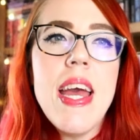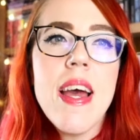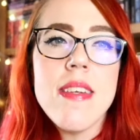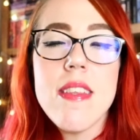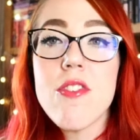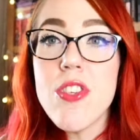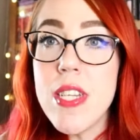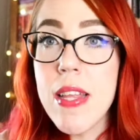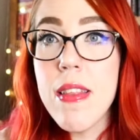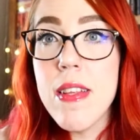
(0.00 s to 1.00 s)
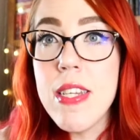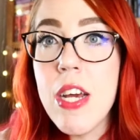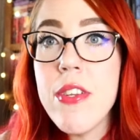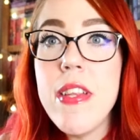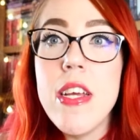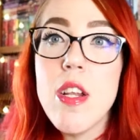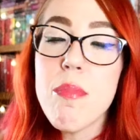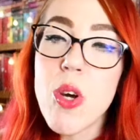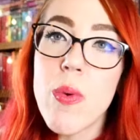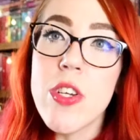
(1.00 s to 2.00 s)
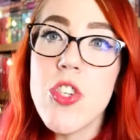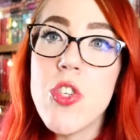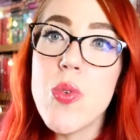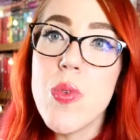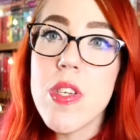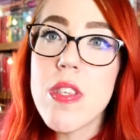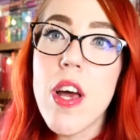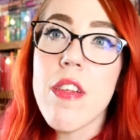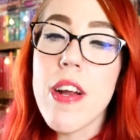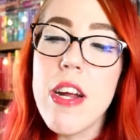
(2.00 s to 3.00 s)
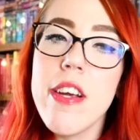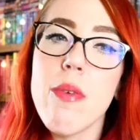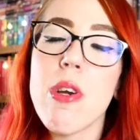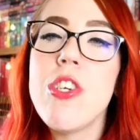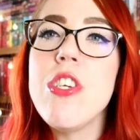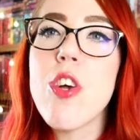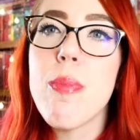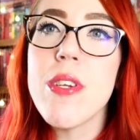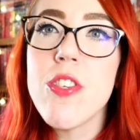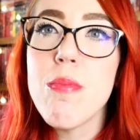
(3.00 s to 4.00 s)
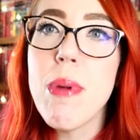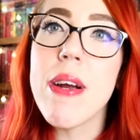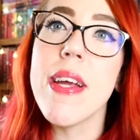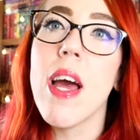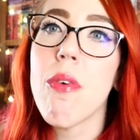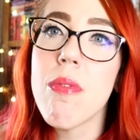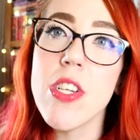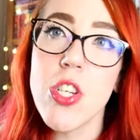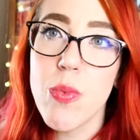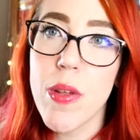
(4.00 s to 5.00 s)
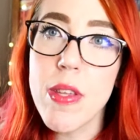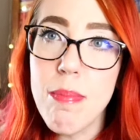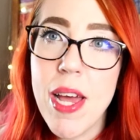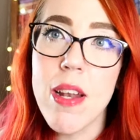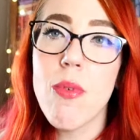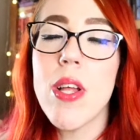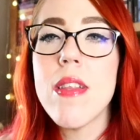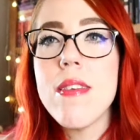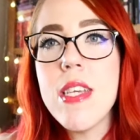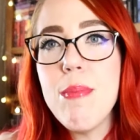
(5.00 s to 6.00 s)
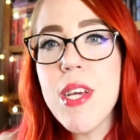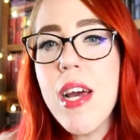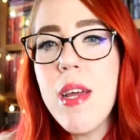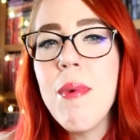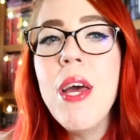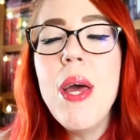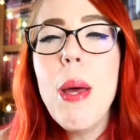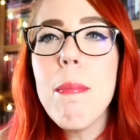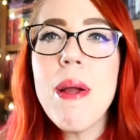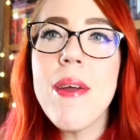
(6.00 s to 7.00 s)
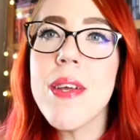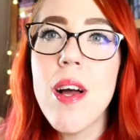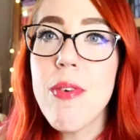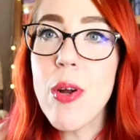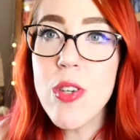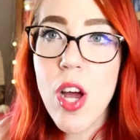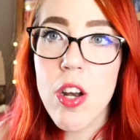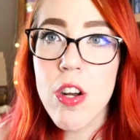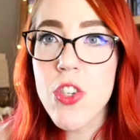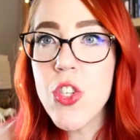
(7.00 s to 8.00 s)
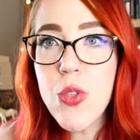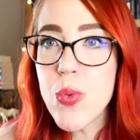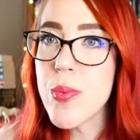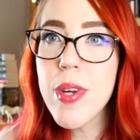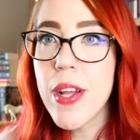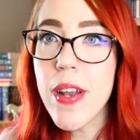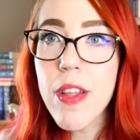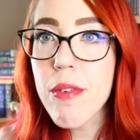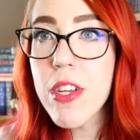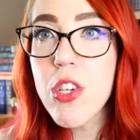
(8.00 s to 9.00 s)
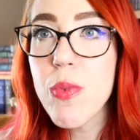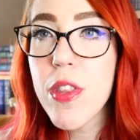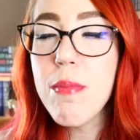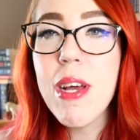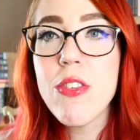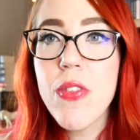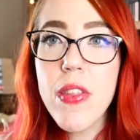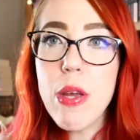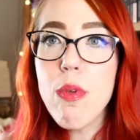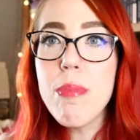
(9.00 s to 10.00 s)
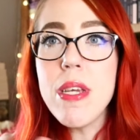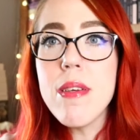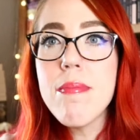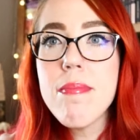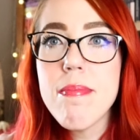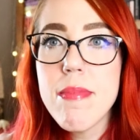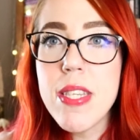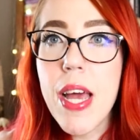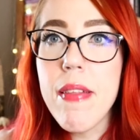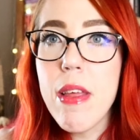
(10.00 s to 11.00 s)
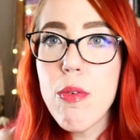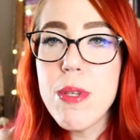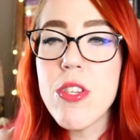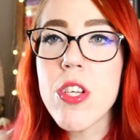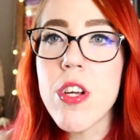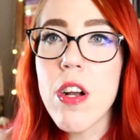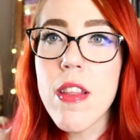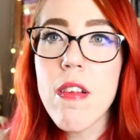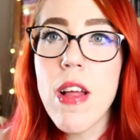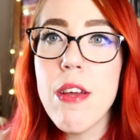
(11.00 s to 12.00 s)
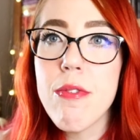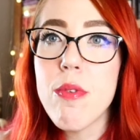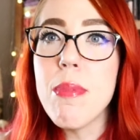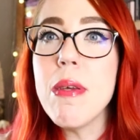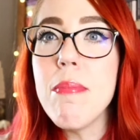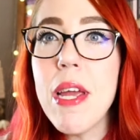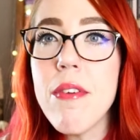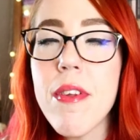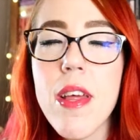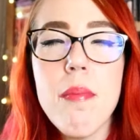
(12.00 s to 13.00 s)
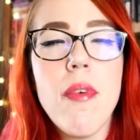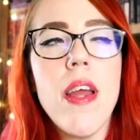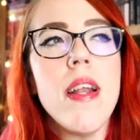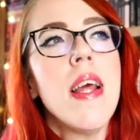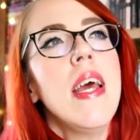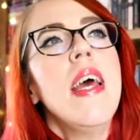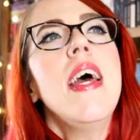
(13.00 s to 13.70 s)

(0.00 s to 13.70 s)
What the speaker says: And there's a death in the town, and they end up going to this other area where she's hoping to marry a rich and wealthy man, while at the same time marrying off her daughter to another rich and wealthy man, so that they will be set, they will be secured, their life will be made for them, right?